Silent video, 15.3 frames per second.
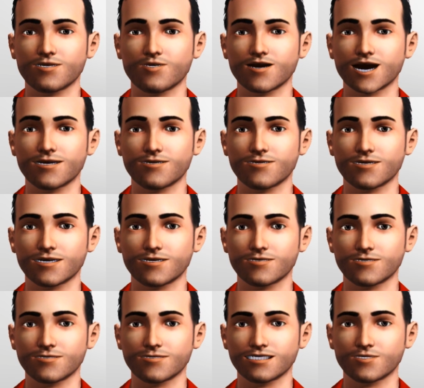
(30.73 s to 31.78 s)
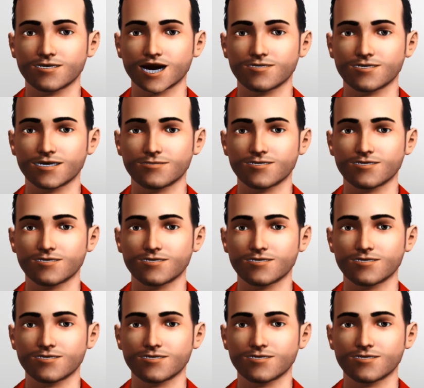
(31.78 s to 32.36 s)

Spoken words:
So I do like Let's Plays, I do